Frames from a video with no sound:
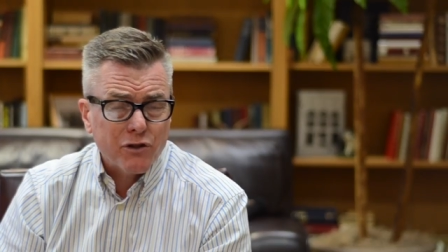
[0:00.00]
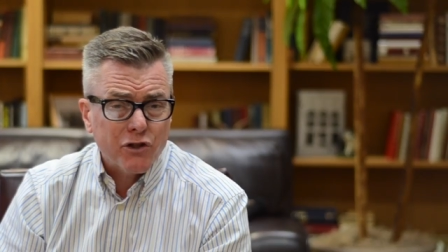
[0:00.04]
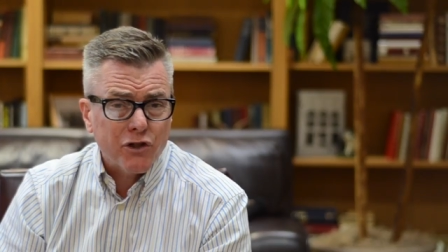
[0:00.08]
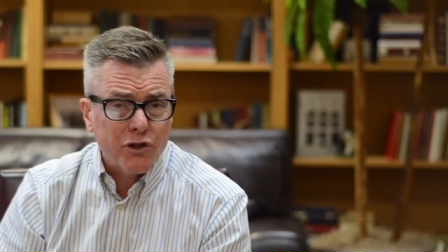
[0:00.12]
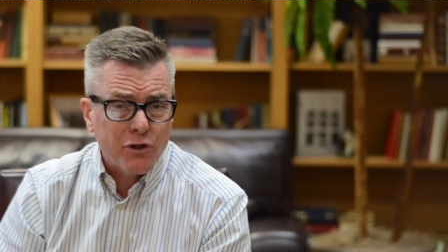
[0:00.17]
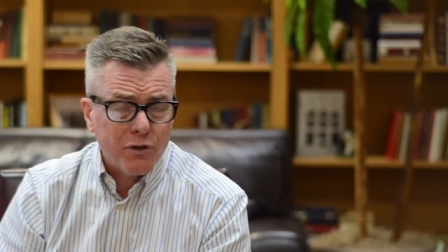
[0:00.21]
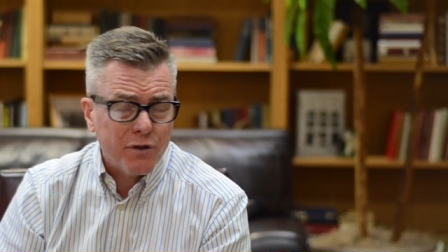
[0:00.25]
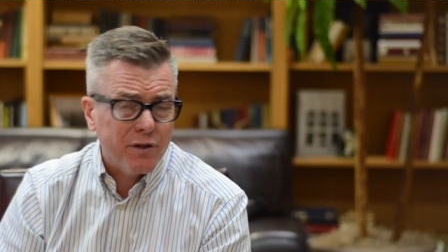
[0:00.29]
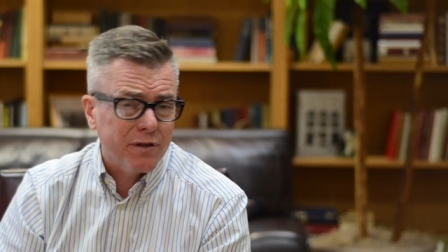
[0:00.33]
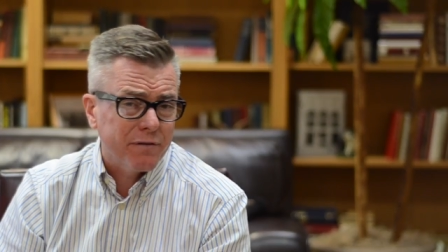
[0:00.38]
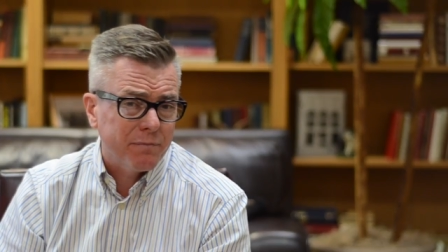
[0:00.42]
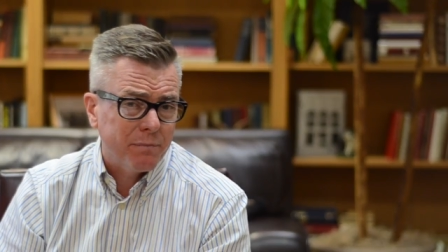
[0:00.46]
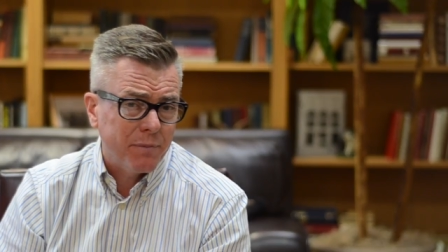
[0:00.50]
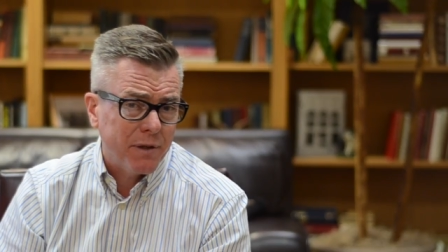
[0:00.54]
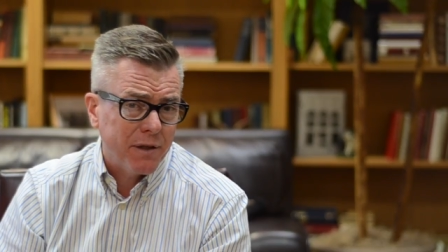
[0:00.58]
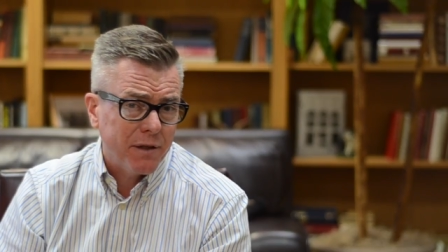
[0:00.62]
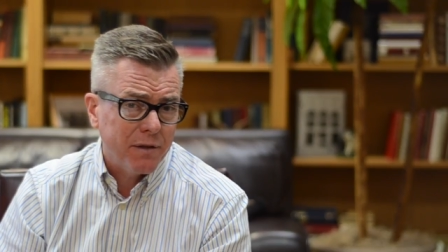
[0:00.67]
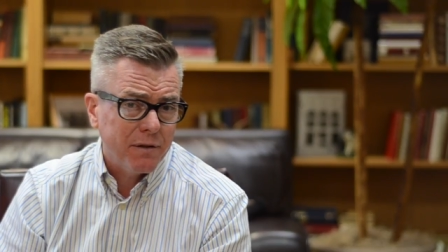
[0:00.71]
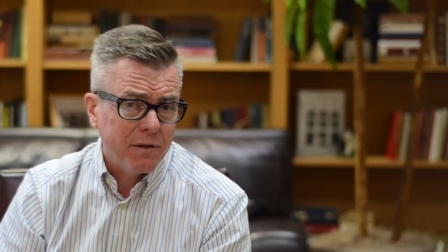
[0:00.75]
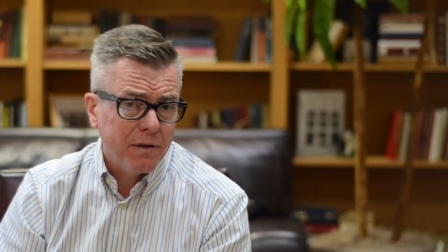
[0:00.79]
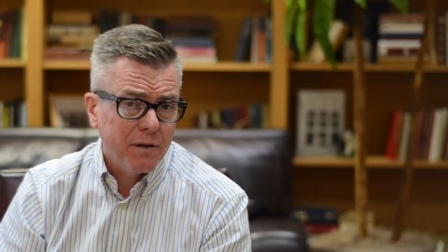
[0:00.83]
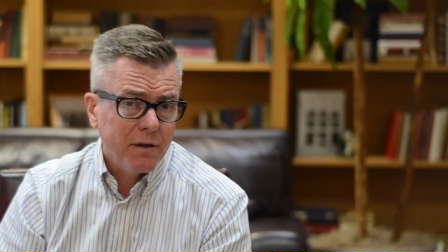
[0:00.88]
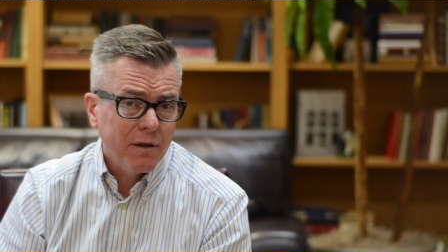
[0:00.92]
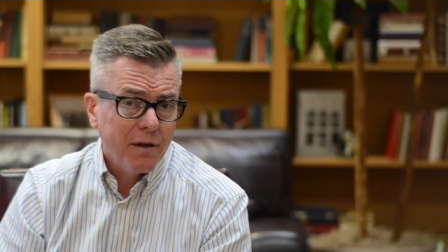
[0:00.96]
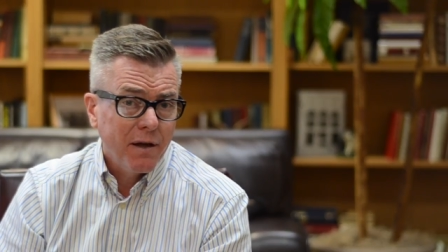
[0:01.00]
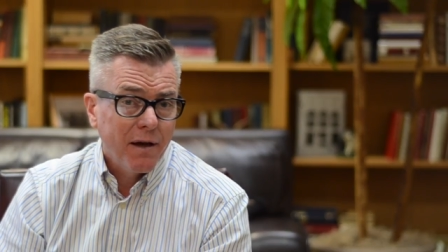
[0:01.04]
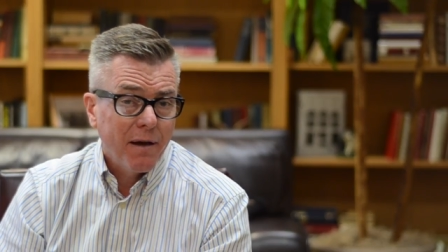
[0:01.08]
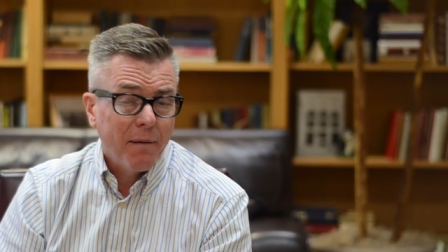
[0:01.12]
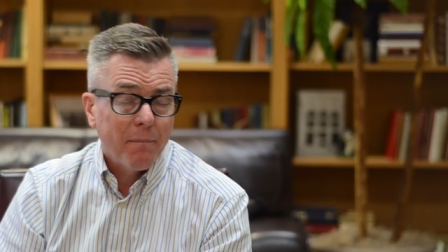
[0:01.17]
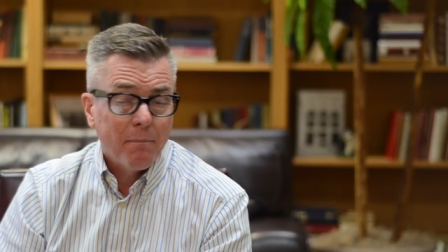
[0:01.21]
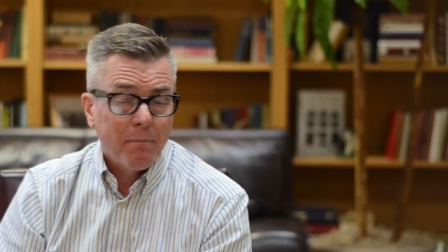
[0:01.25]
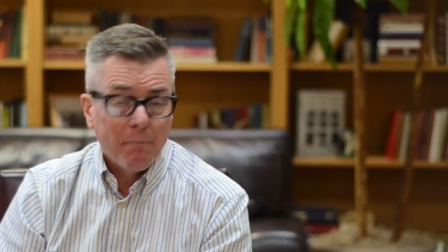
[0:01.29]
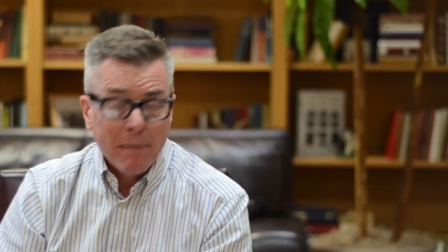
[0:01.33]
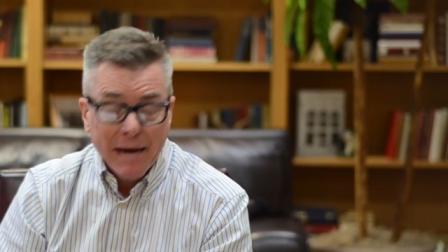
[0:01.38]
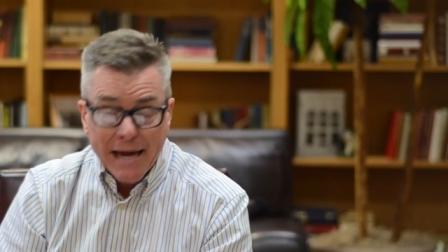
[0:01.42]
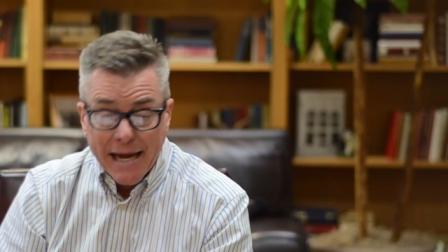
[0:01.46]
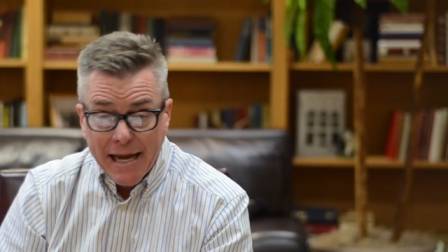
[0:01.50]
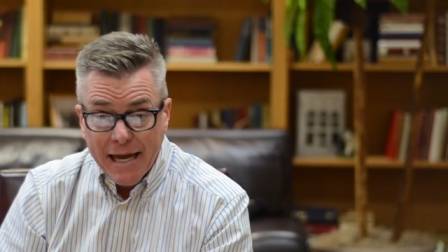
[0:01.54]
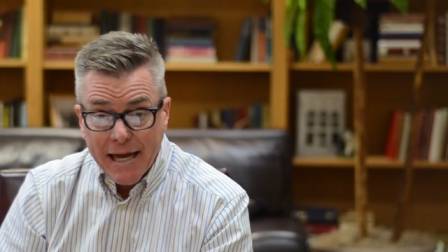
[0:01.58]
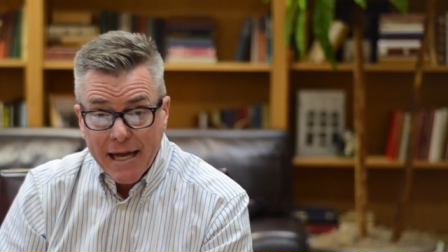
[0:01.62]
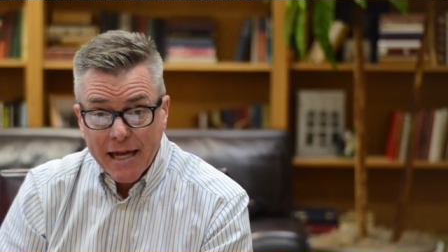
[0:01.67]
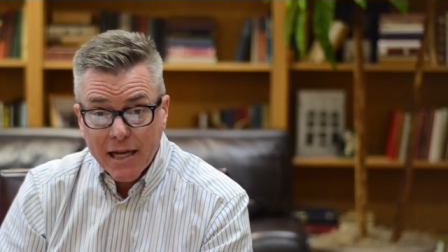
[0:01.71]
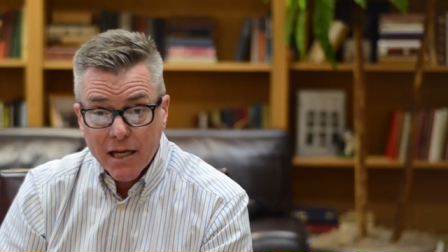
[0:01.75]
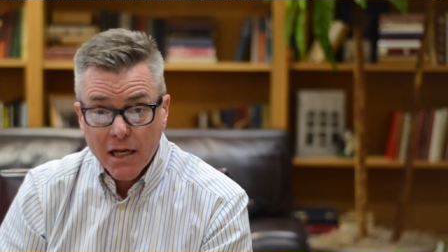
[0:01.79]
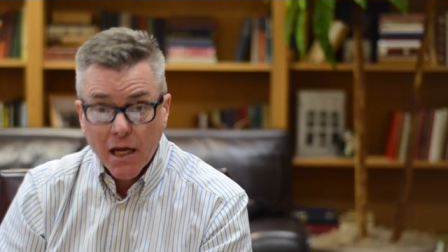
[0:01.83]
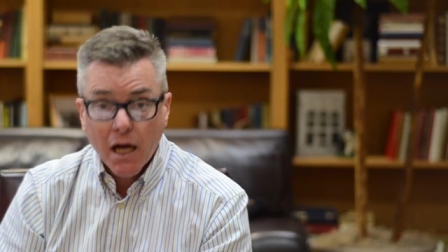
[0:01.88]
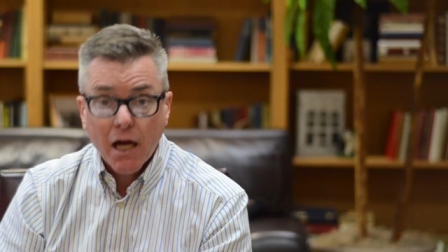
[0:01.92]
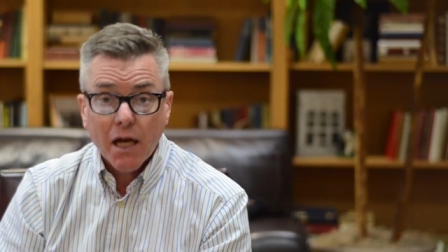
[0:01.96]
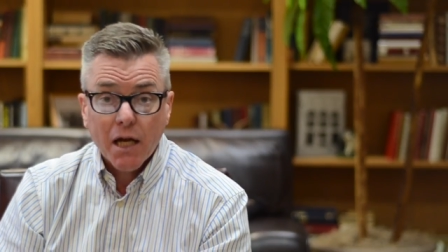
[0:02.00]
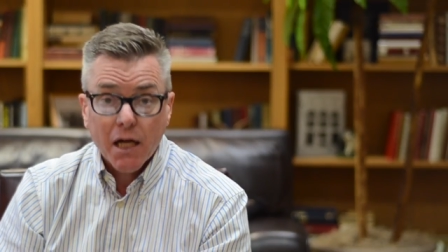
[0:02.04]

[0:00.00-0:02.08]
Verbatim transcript: should have been man,